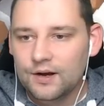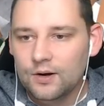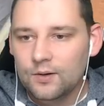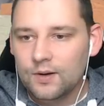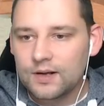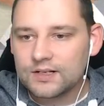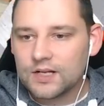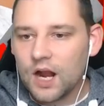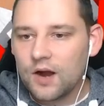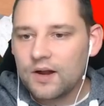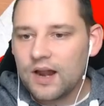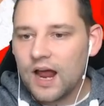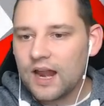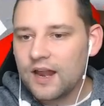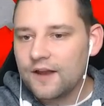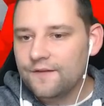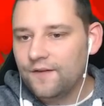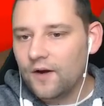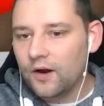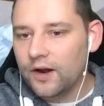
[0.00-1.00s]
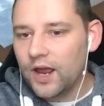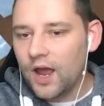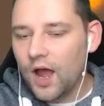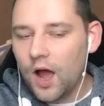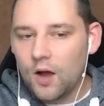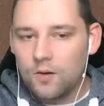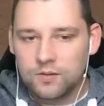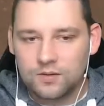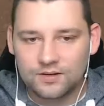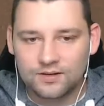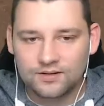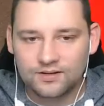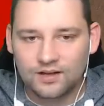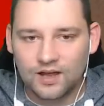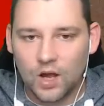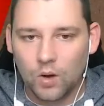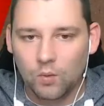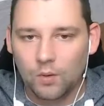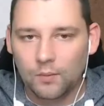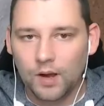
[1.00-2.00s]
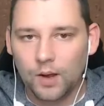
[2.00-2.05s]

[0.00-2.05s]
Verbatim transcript: What's going on, Defaultio? I want